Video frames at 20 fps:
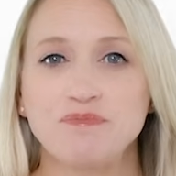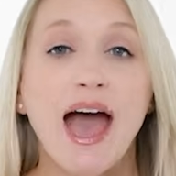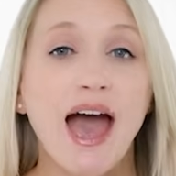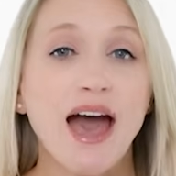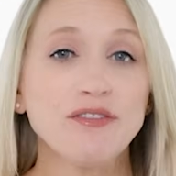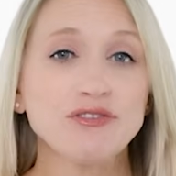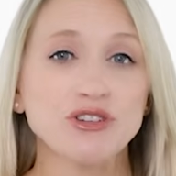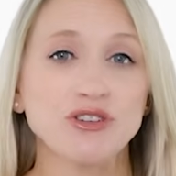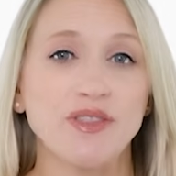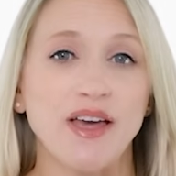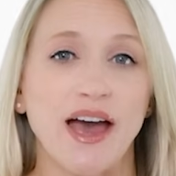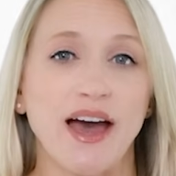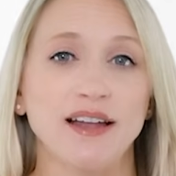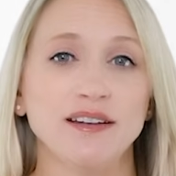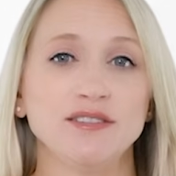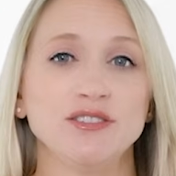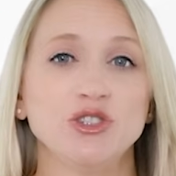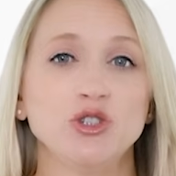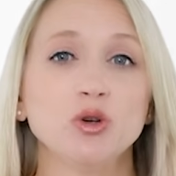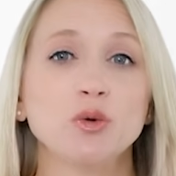After
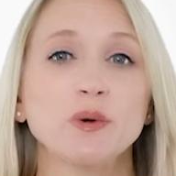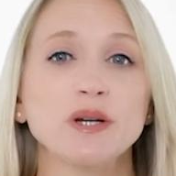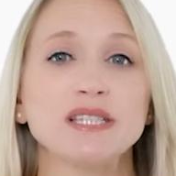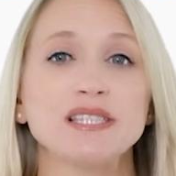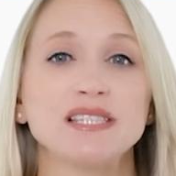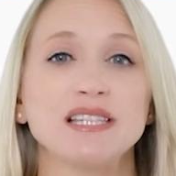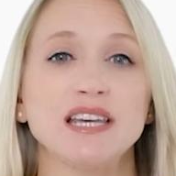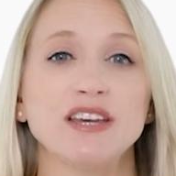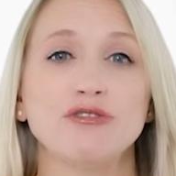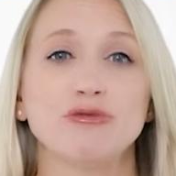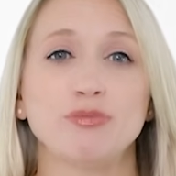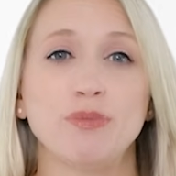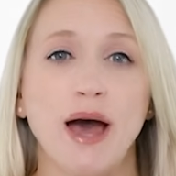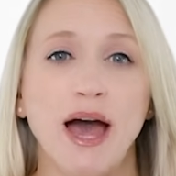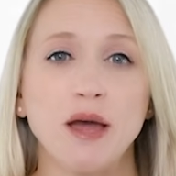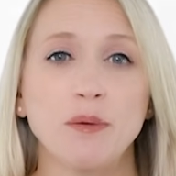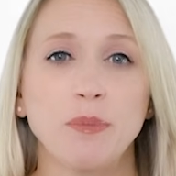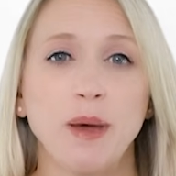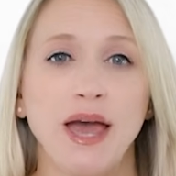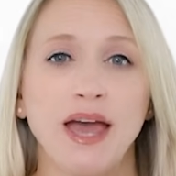that, you'll receive
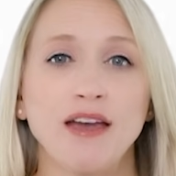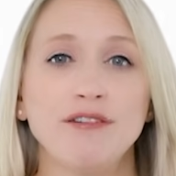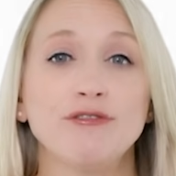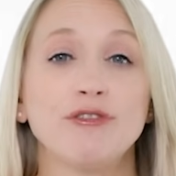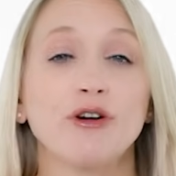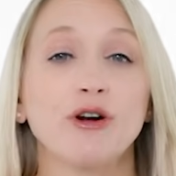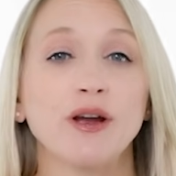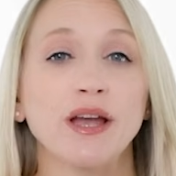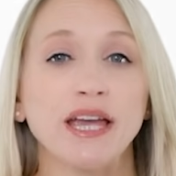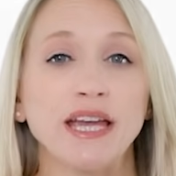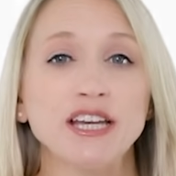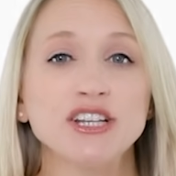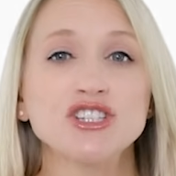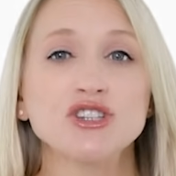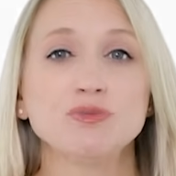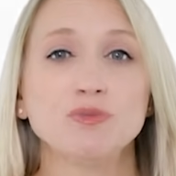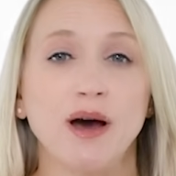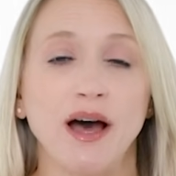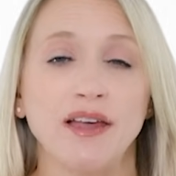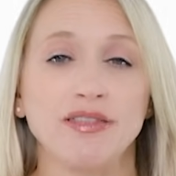back pay for
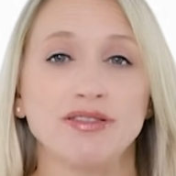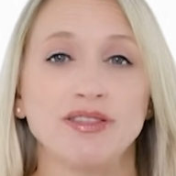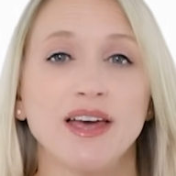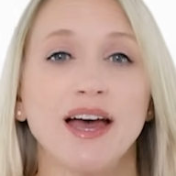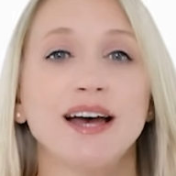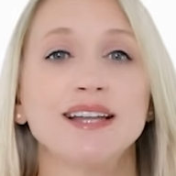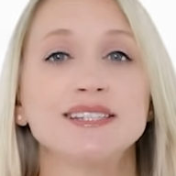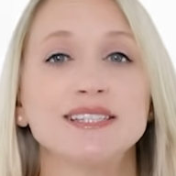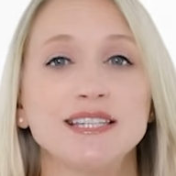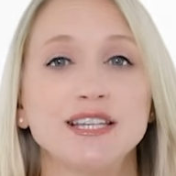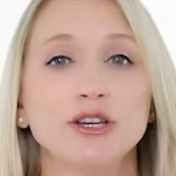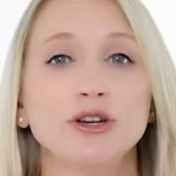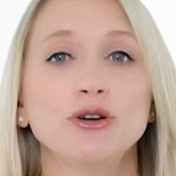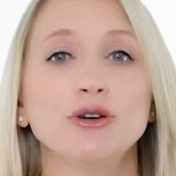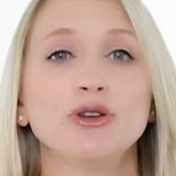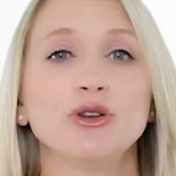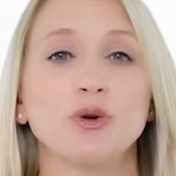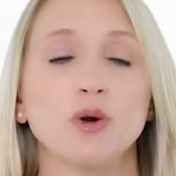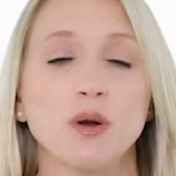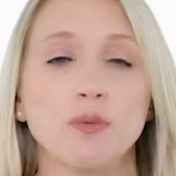each month
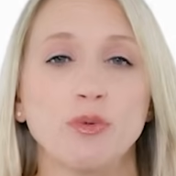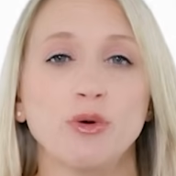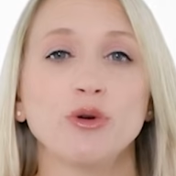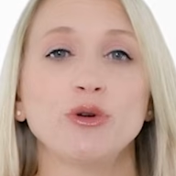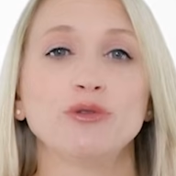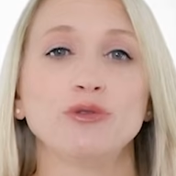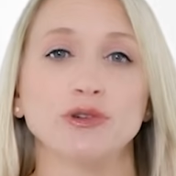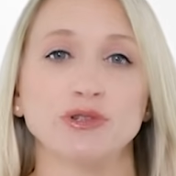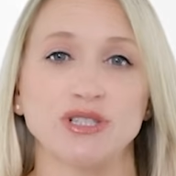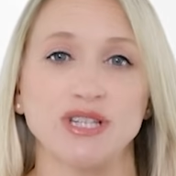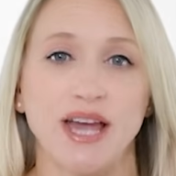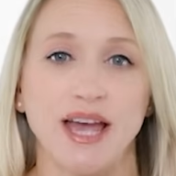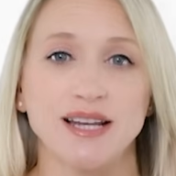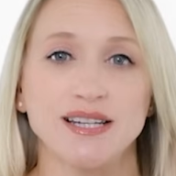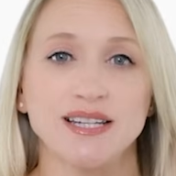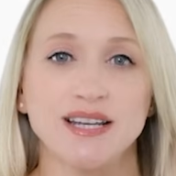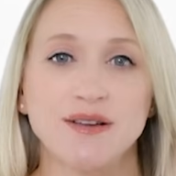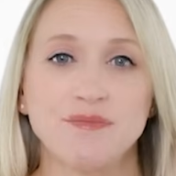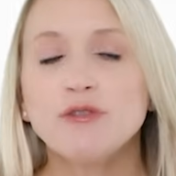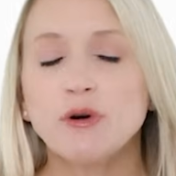until your approval date.